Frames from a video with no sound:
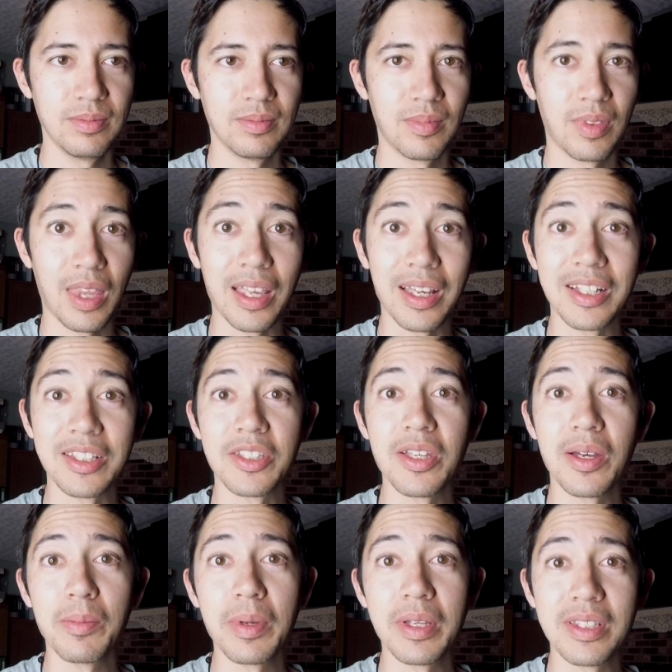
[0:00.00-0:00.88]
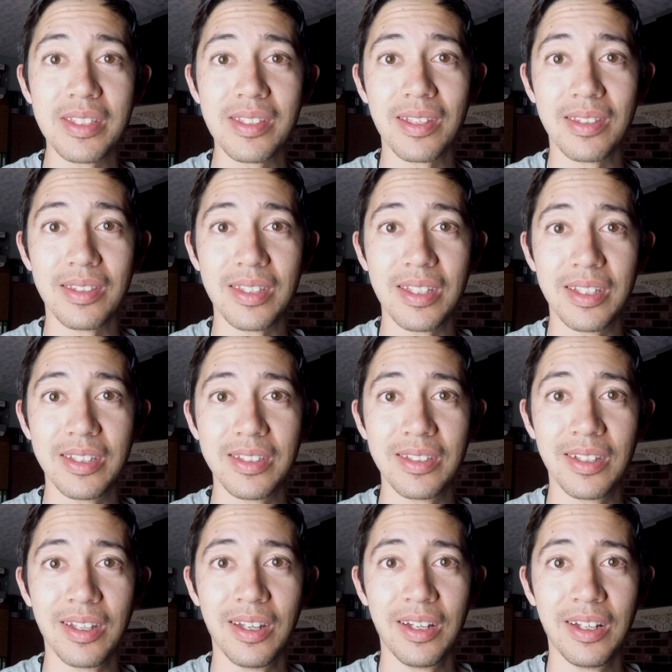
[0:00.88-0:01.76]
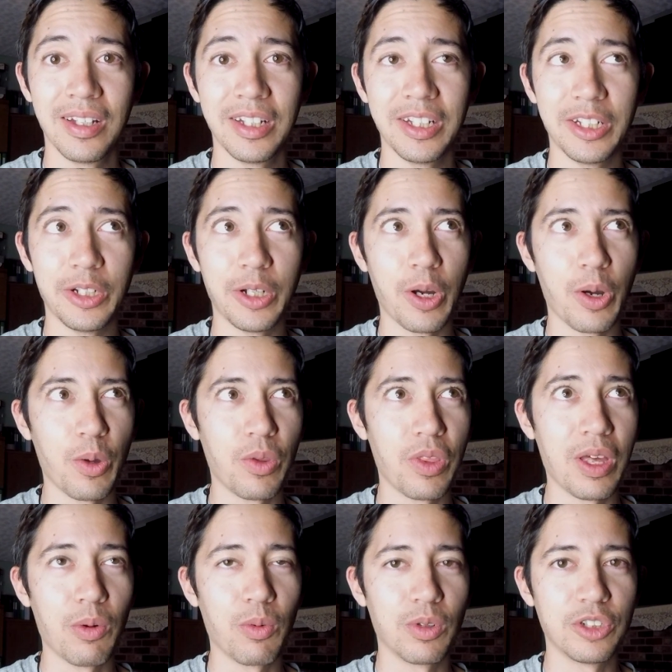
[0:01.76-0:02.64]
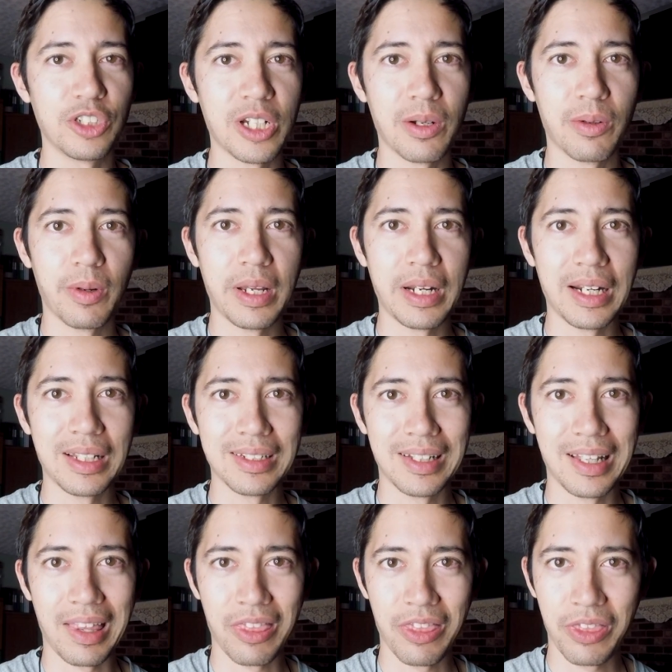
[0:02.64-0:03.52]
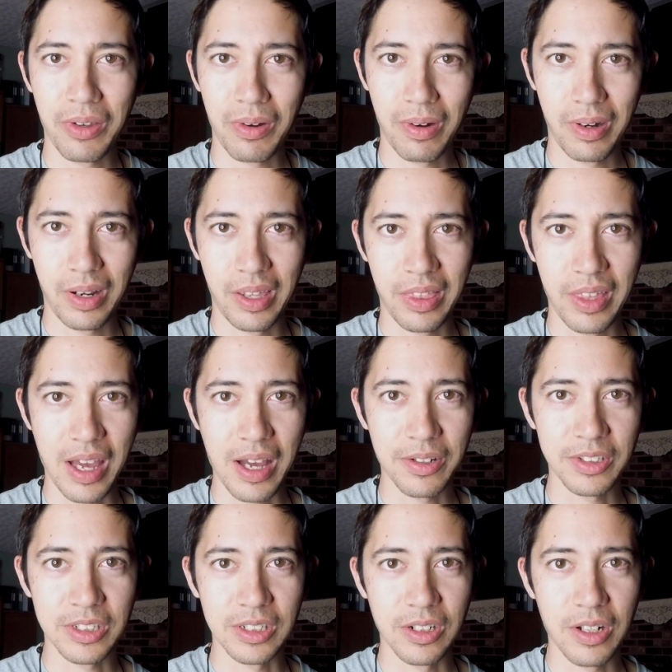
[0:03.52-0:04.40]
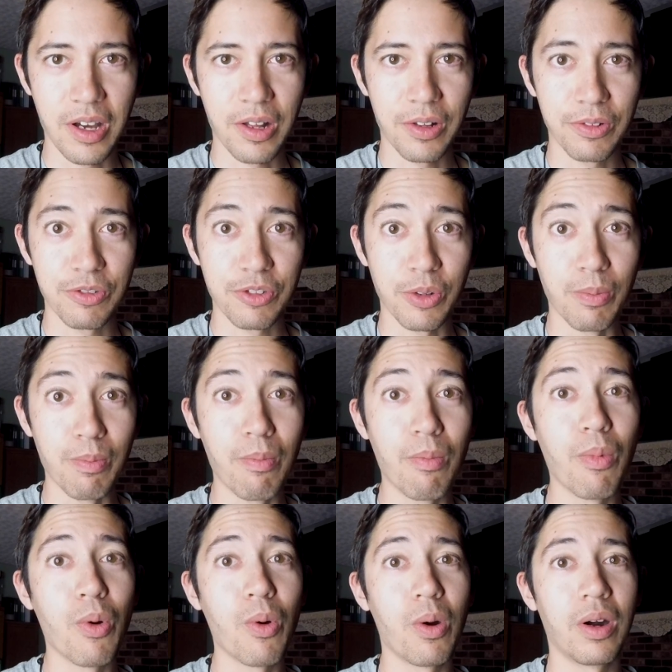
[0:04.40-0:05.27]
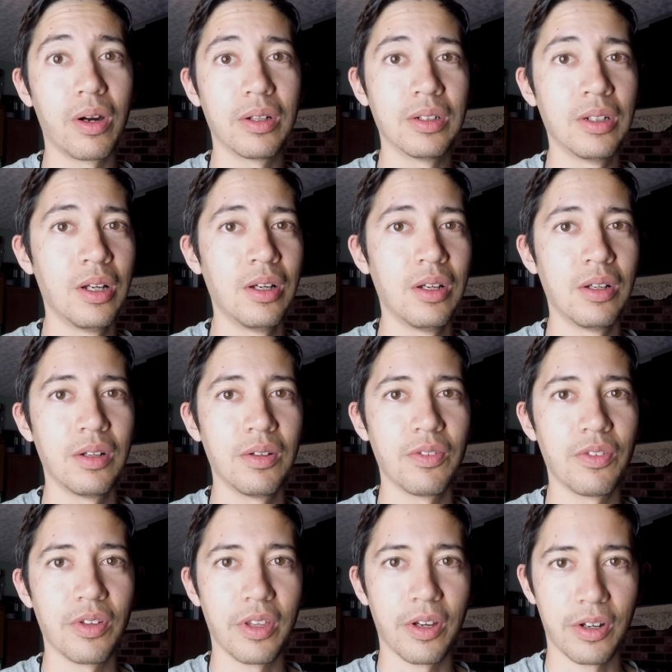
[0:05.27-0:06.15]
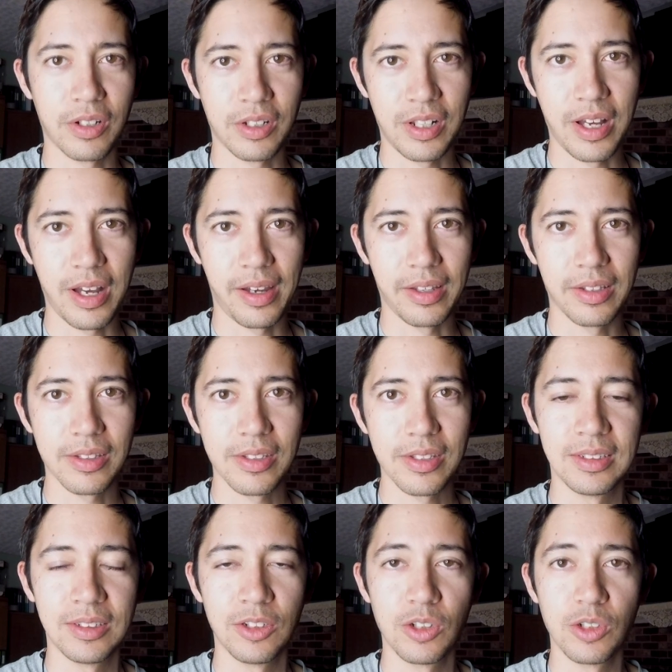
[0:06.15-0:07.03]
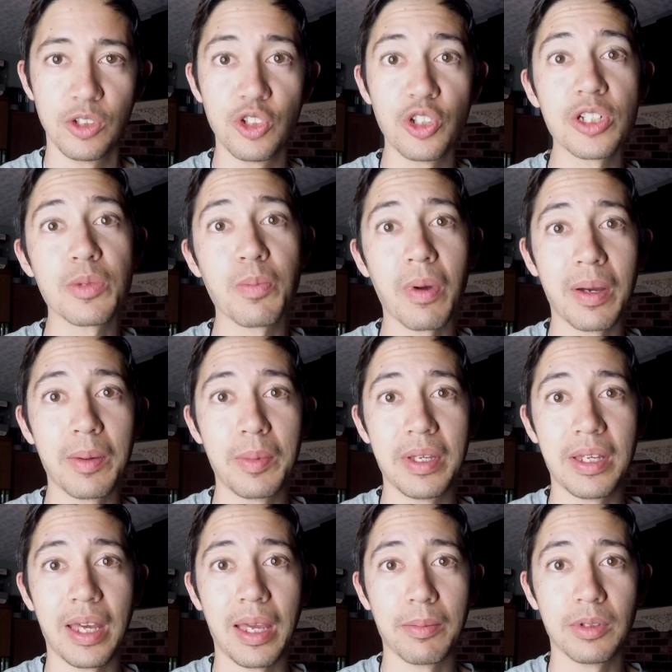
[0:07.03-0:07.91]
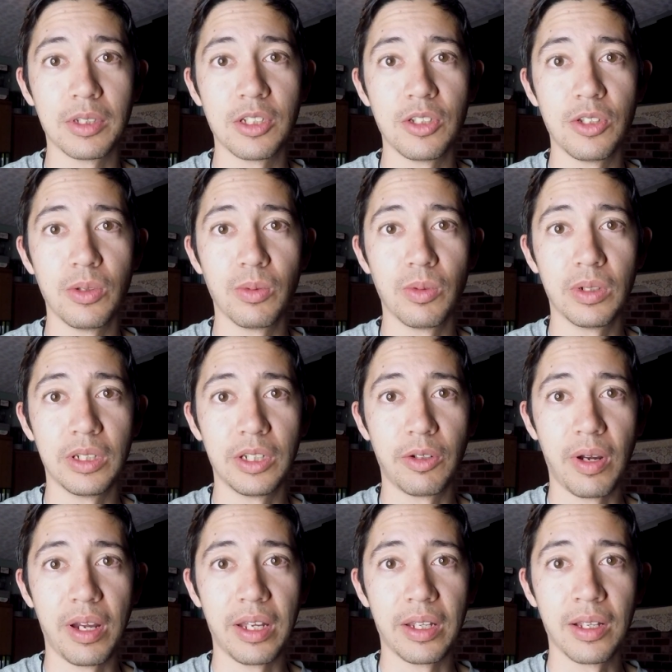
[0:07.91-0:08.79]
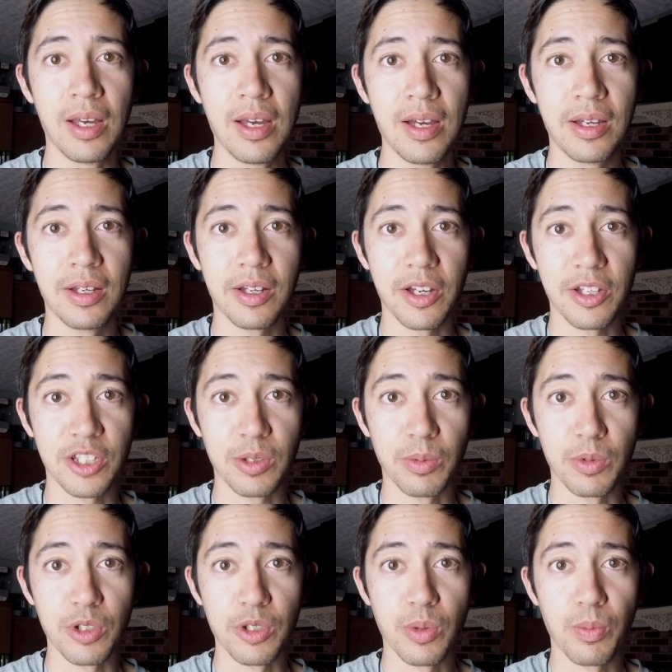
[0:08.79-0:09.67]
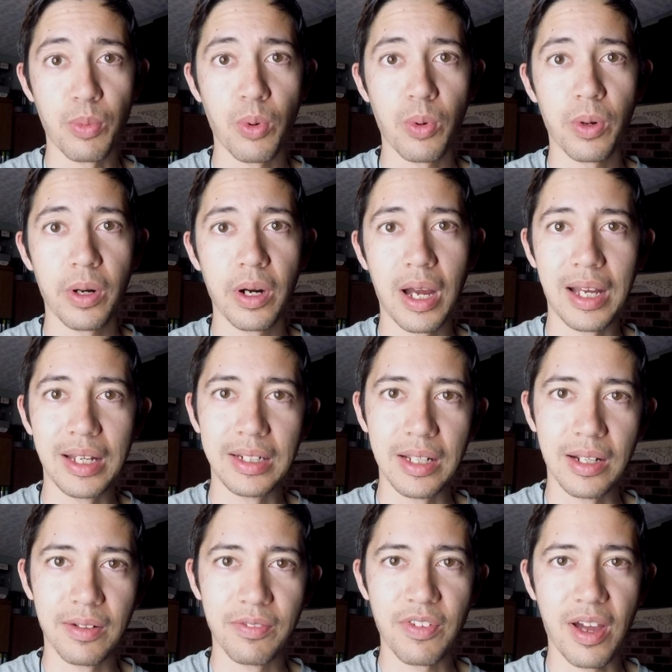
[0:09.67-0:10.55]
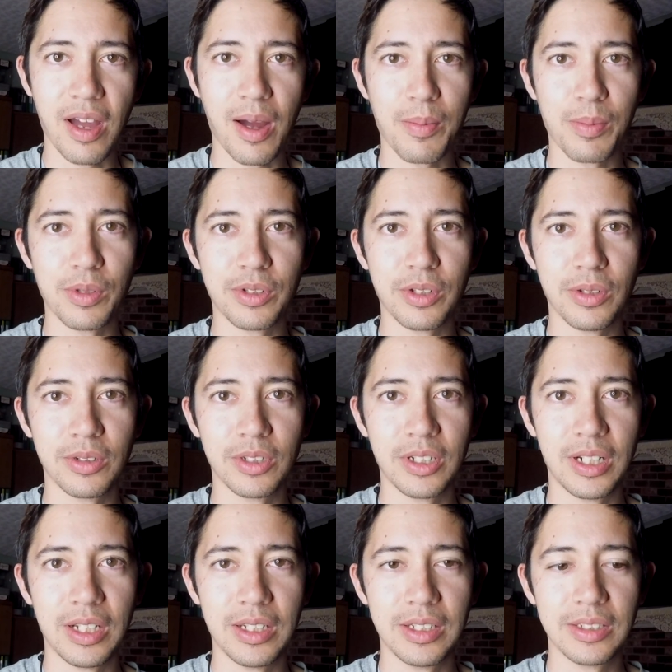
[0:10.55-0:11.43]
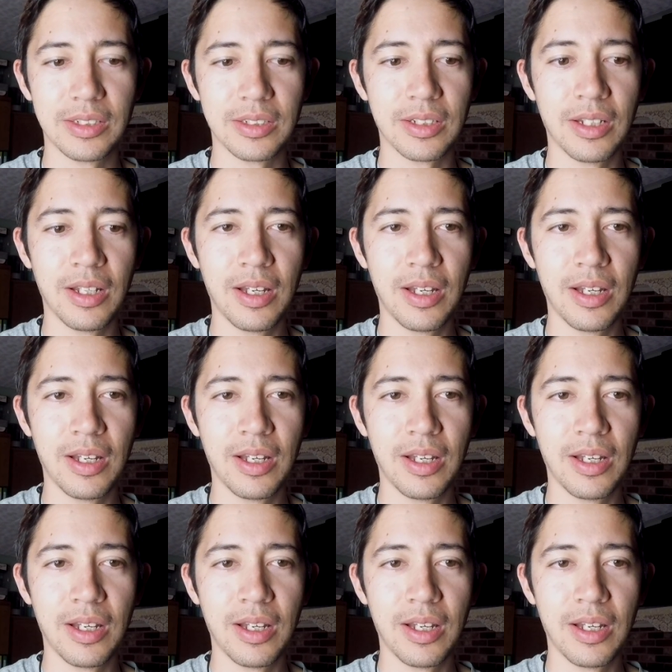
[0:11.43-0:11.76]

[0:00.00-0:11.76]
Like in some instances, they were generating like $30,000 or more for their clients just by being able to do really great customer support, identify opportunities